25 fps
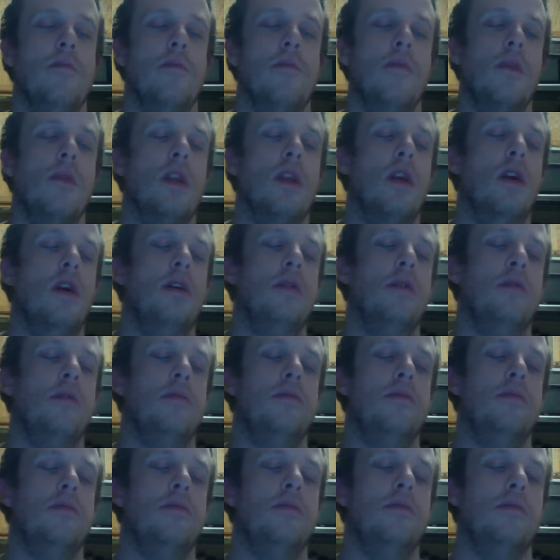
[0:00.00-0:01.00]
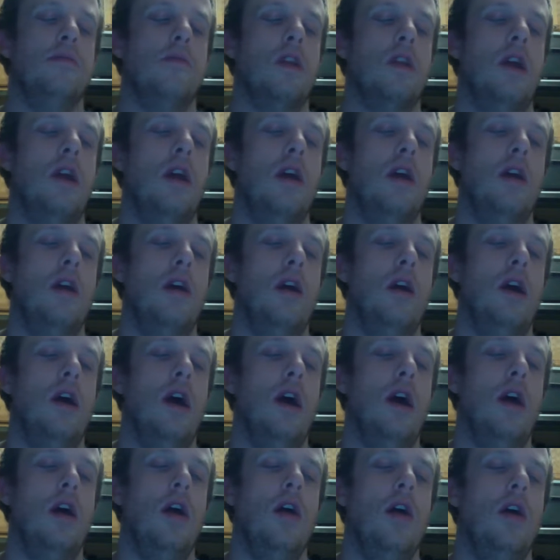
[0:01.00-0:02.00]

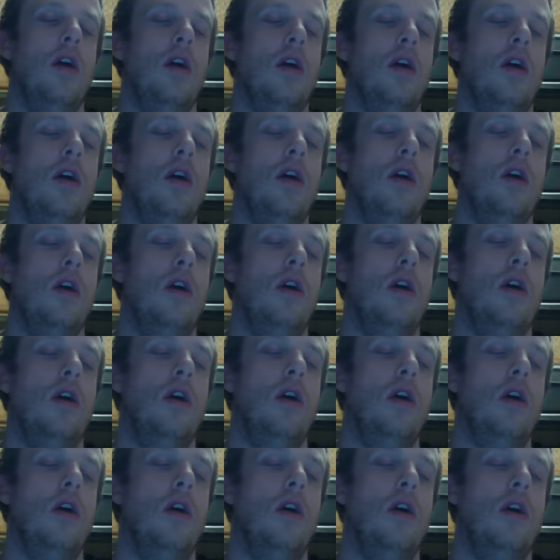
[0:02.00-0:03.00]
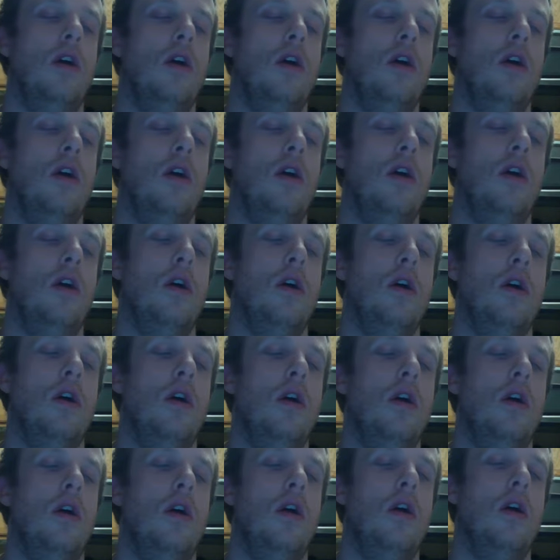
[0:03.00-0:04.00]

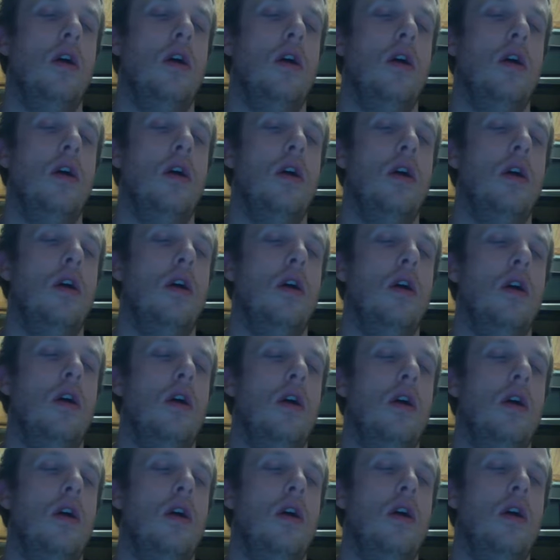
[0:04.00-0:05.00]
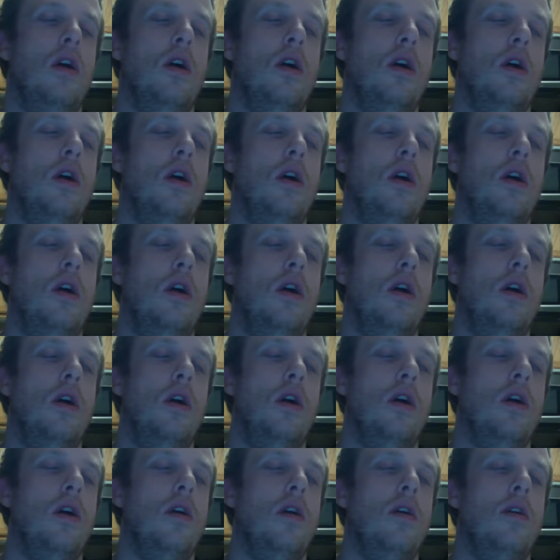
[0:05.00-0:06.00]

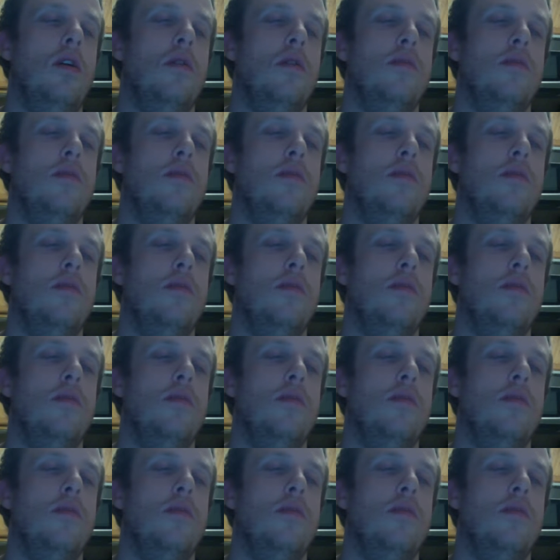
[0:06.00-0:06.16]
No one is speaking in this clip.